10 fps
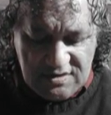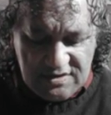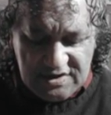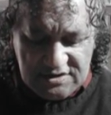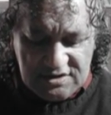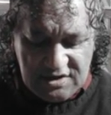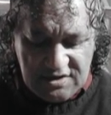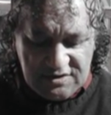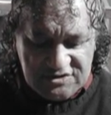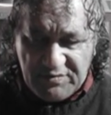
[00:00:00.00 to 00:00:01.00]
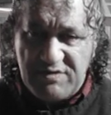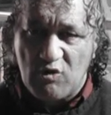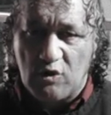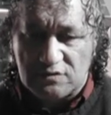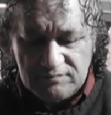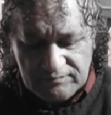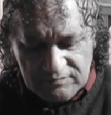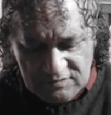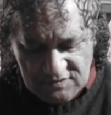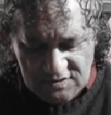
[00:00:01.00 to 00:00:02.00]
in the Supreme Court,
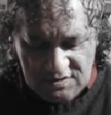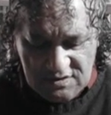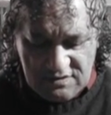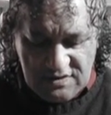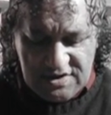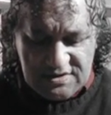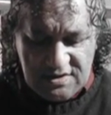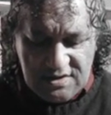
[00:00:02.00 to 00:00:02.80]
right,